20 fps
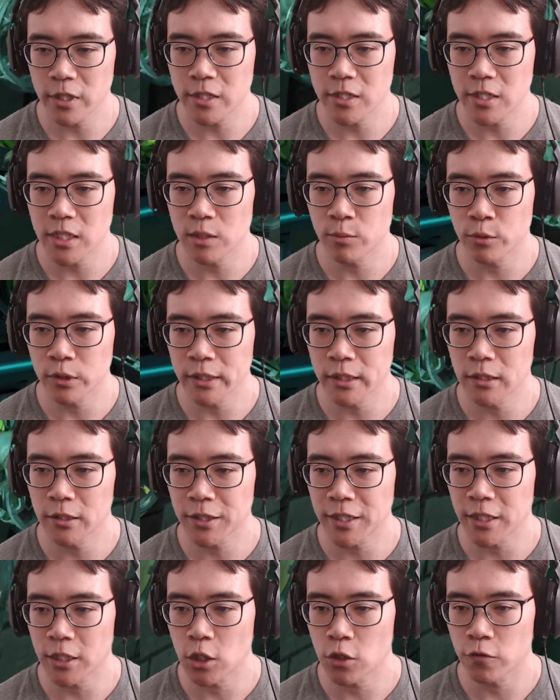deliberately
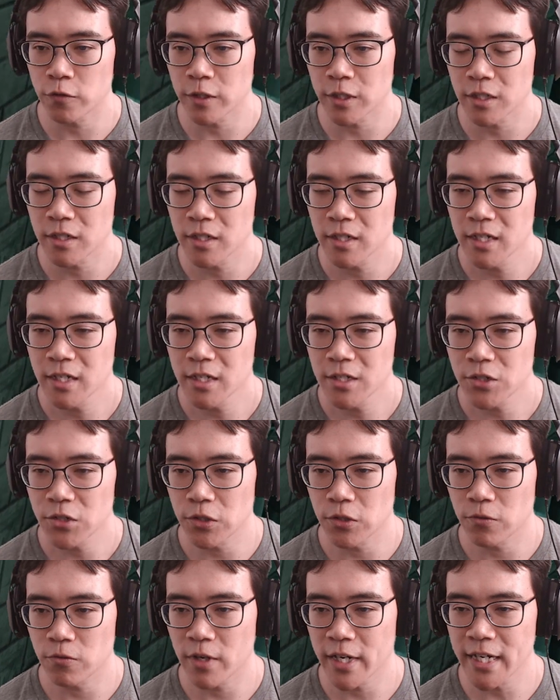looking over to
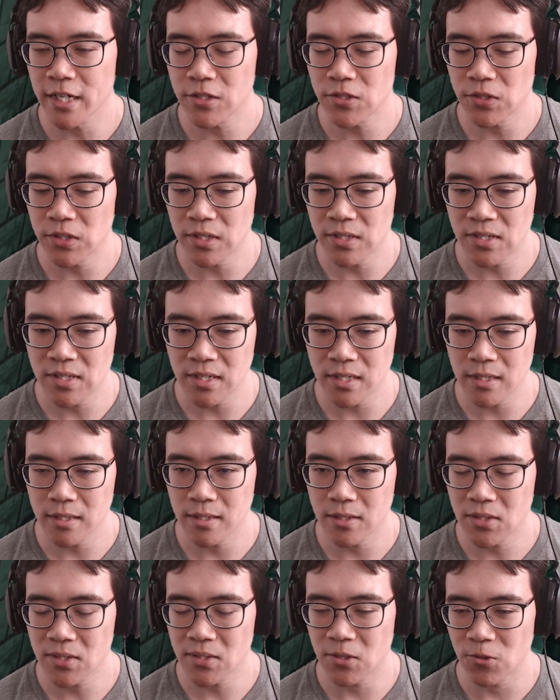the right so you can see
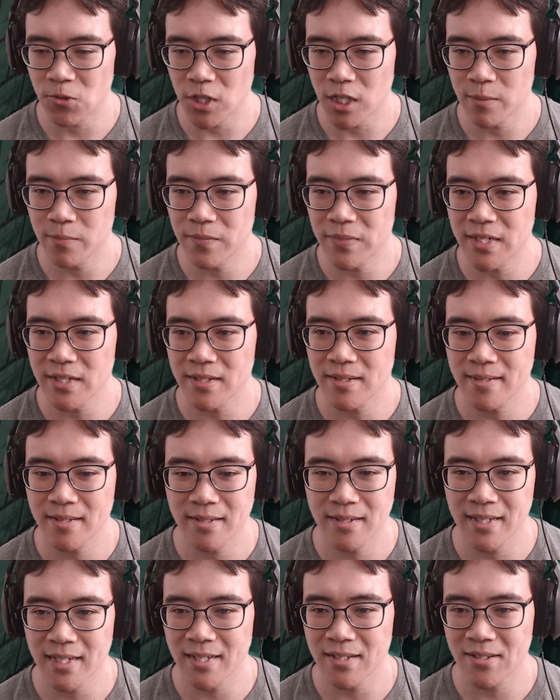this grub
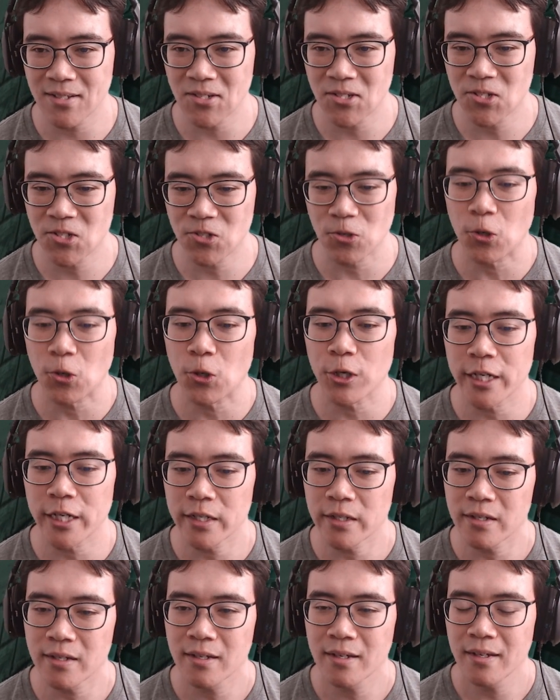just get
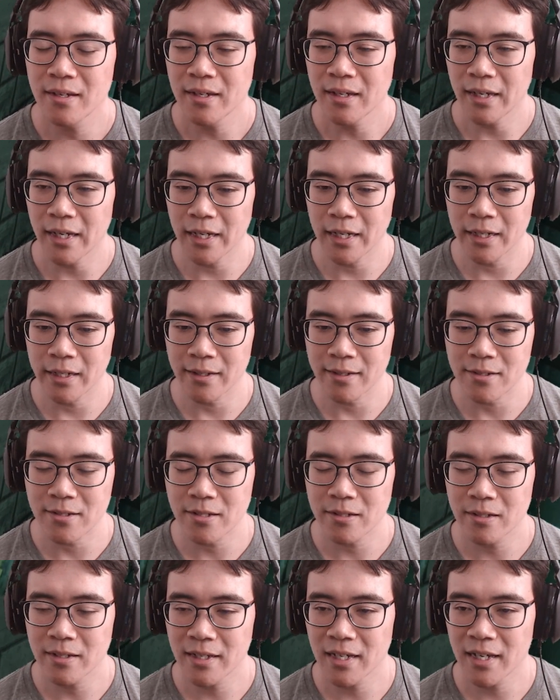destroyed
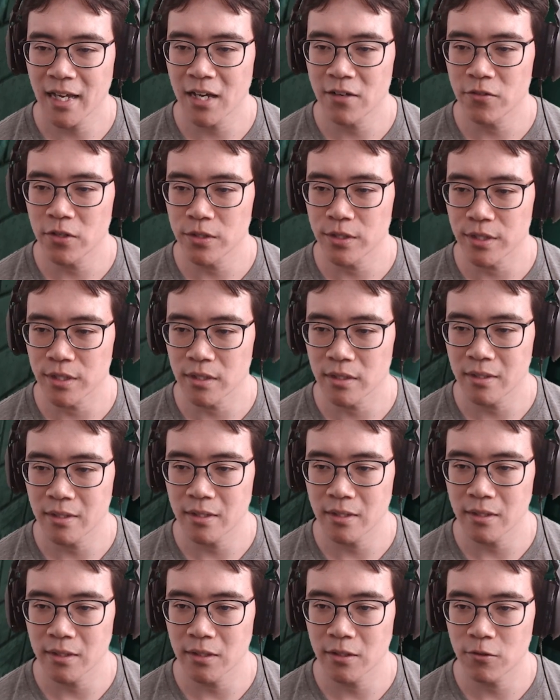and have all
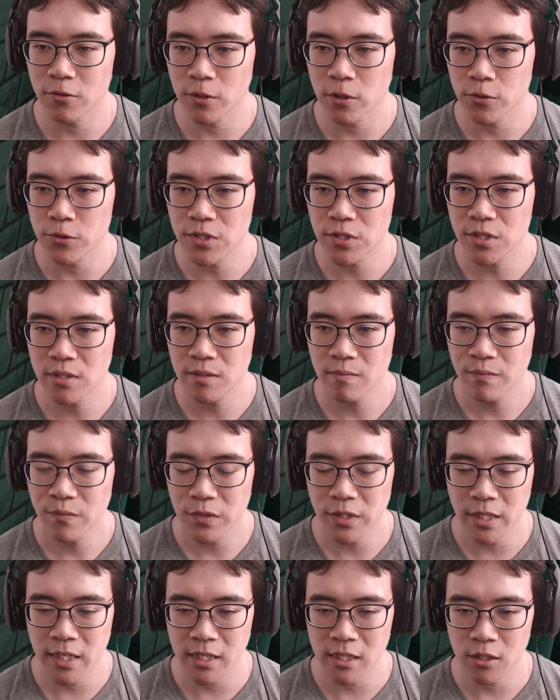the gross
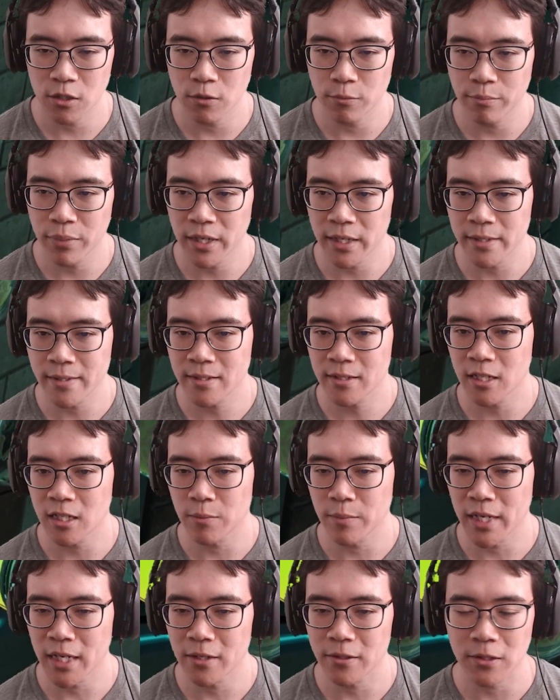yellow pus
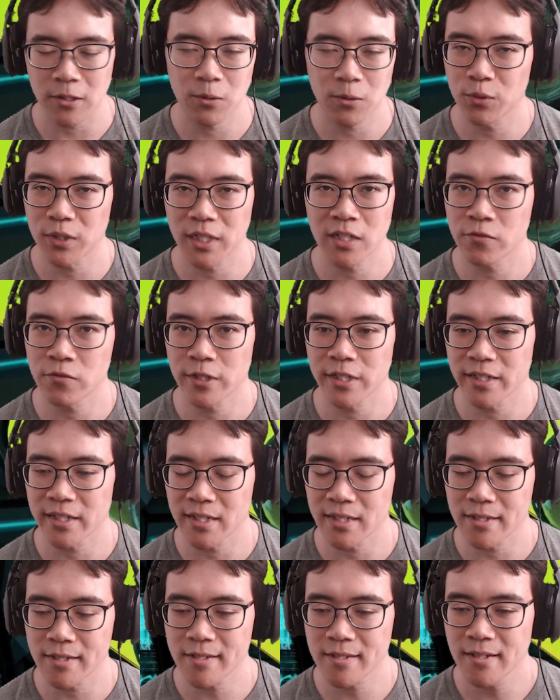come out or whatever it
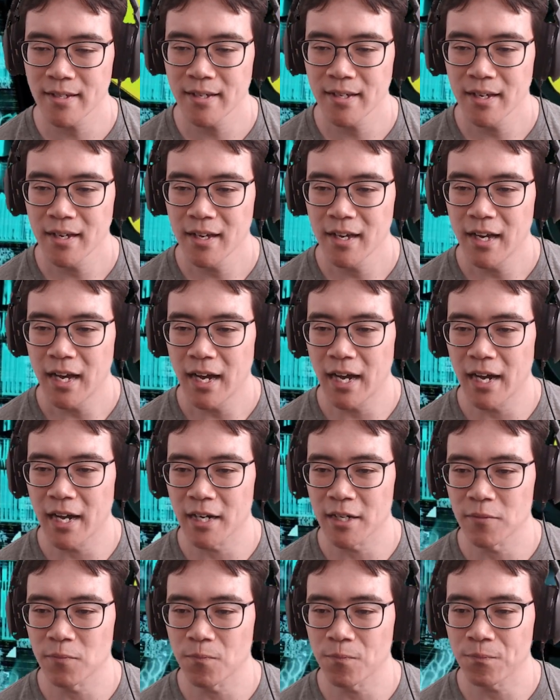is.
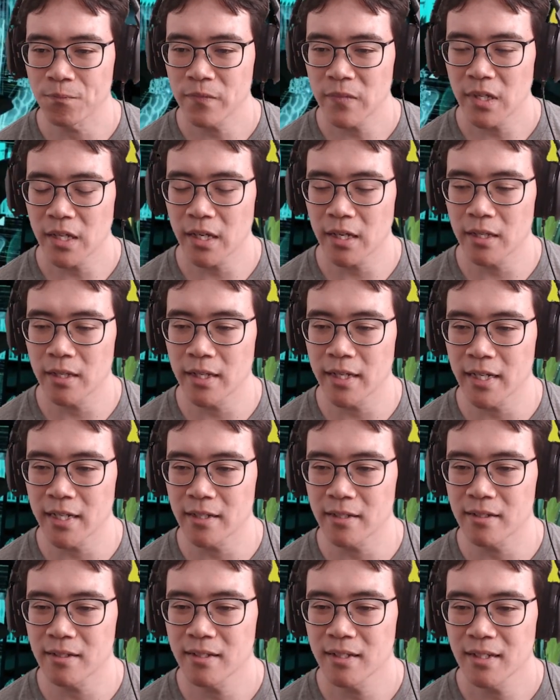And
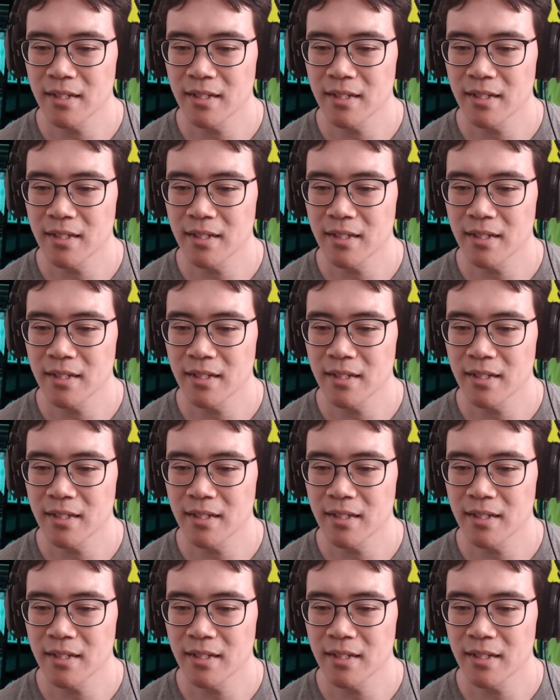then